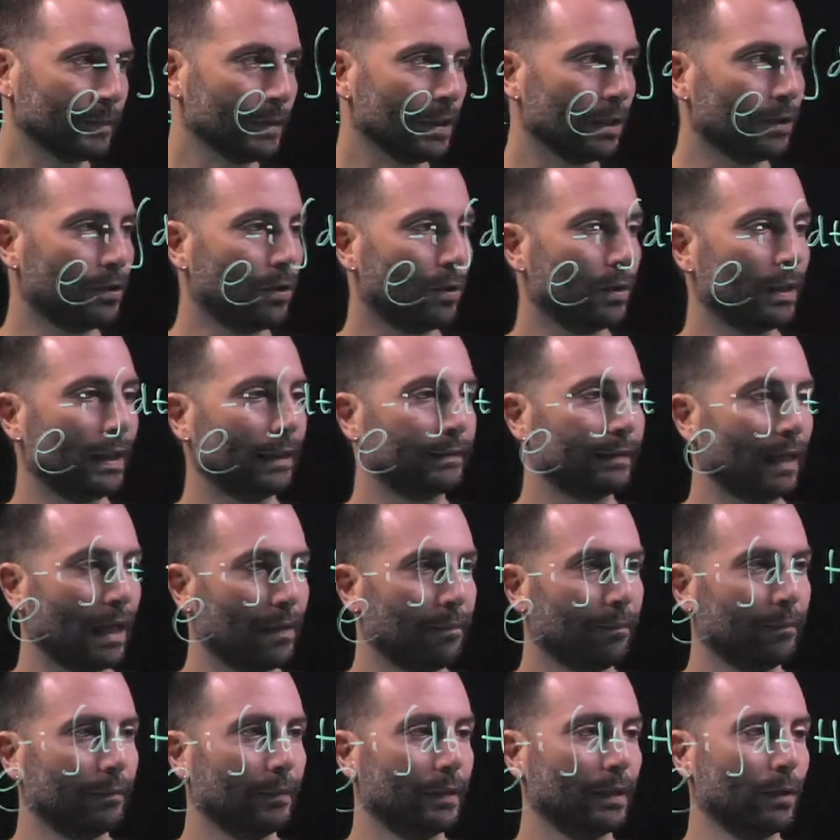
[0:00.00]
sorry, at
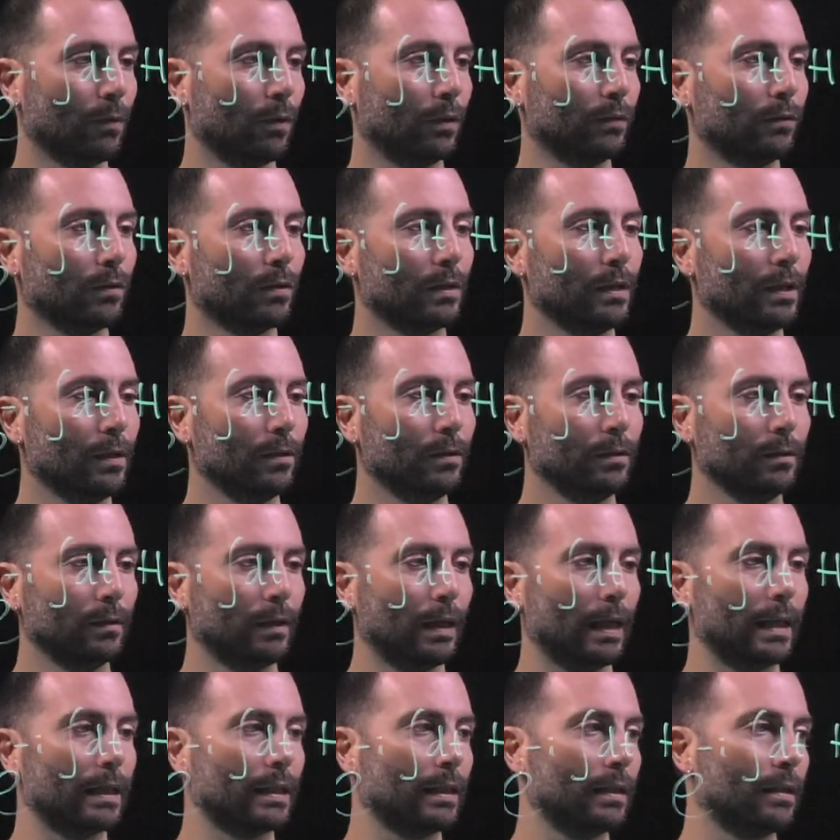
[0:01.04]
time equal to 0,
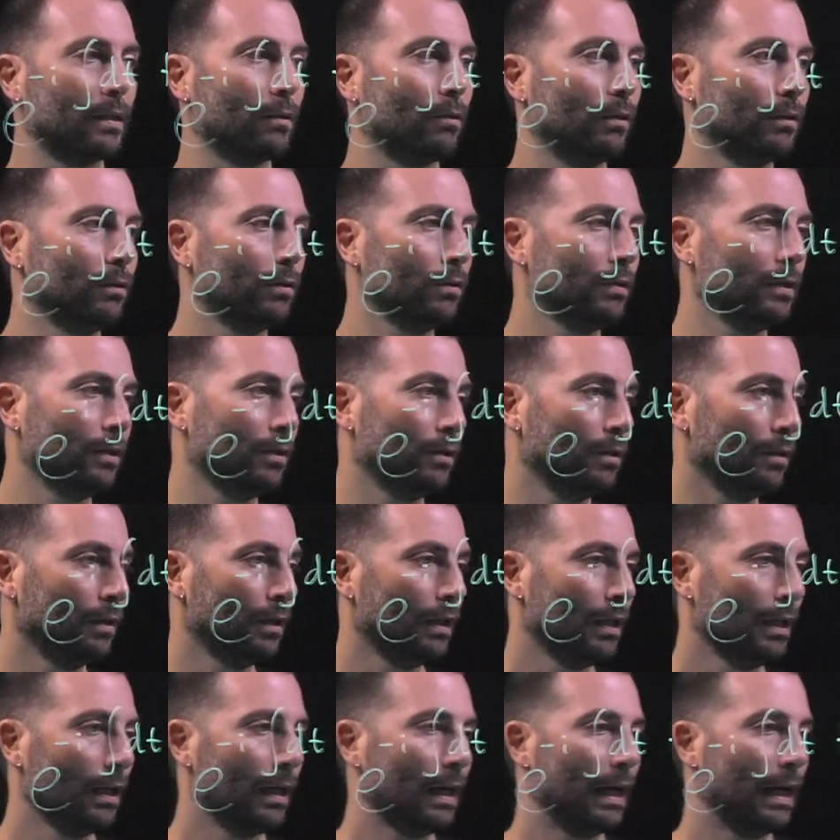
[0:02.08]
S is equal to 0,